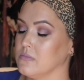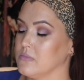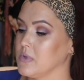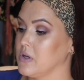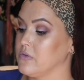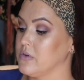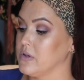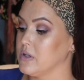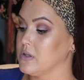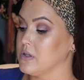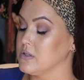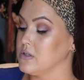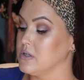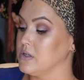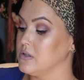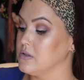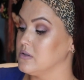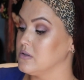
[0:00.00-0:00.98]
I feel like this
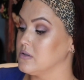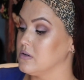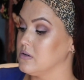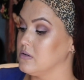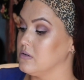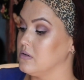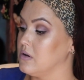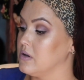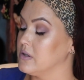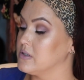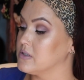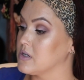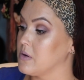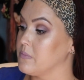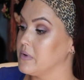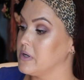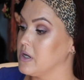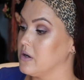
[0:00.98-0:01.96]
needs a lot. It's
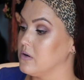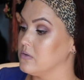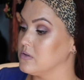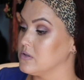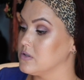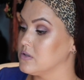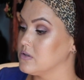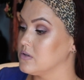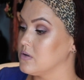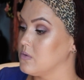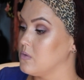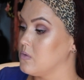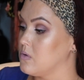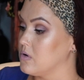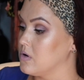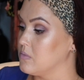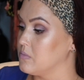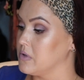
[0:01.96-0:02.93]
coming out so
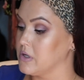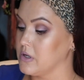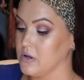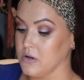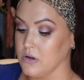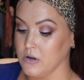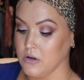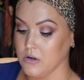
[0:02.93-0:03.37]
horribly.